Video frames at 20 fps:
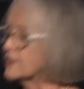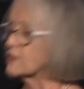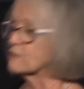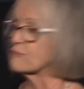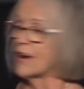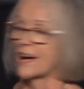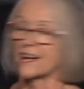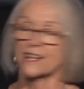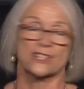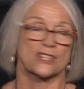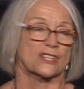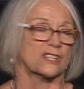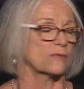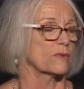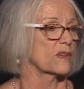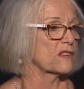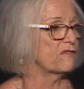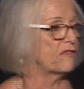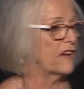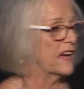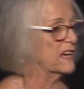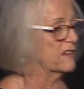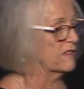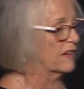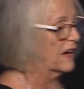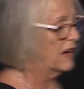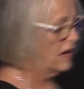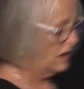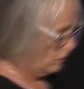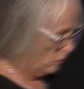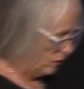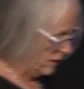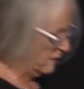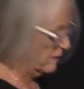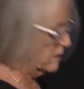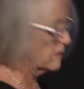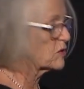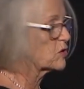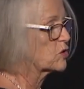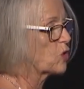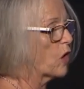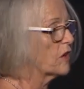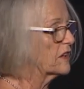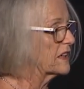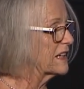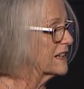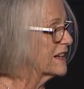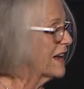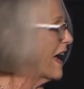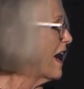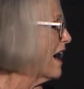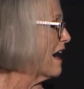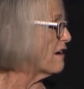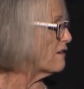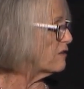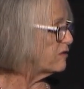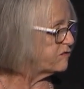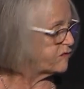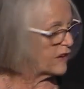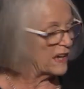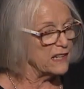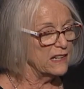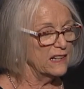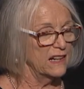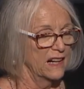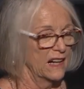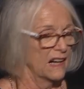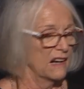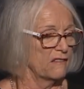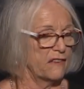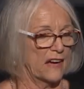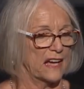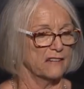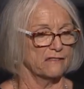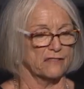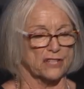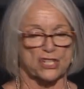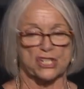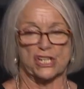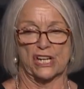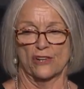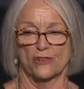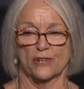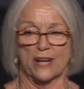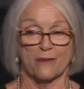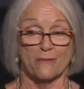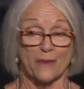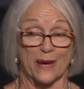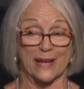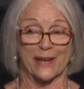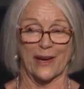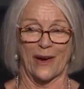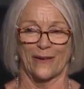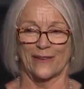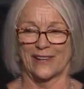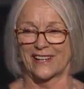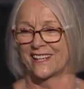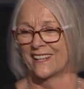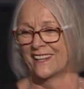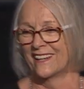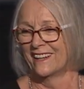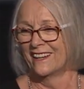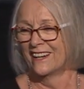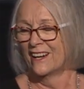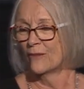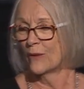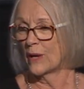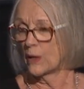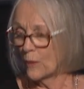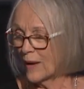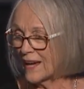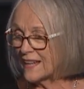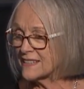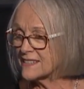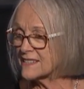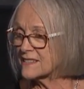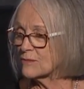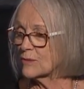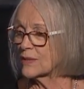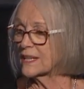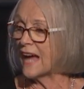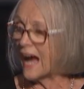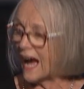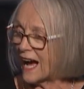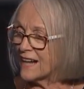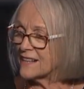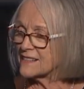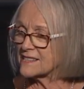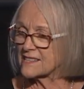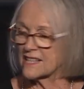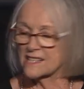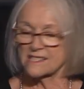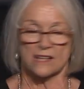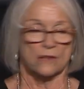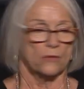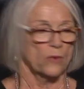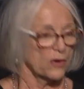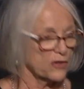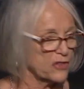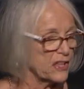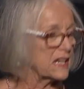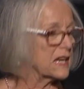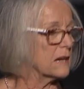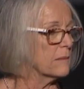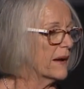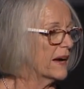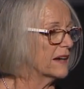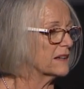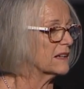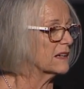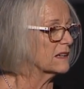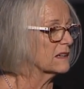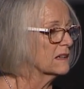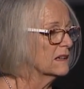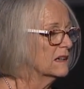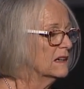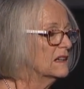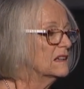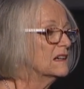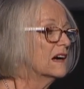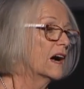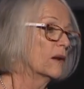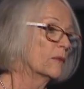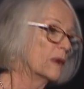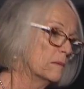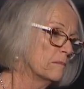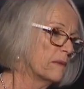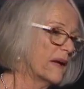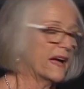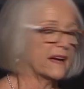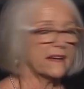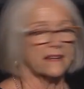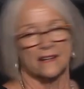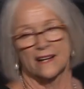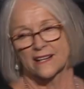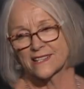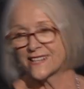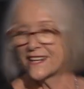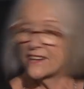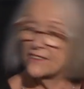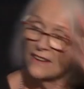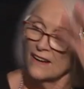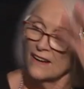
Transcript: the righteous with favour. We're donning our favour shield and we're going. We went, we asked, they said, well, think about it. I went back and I said,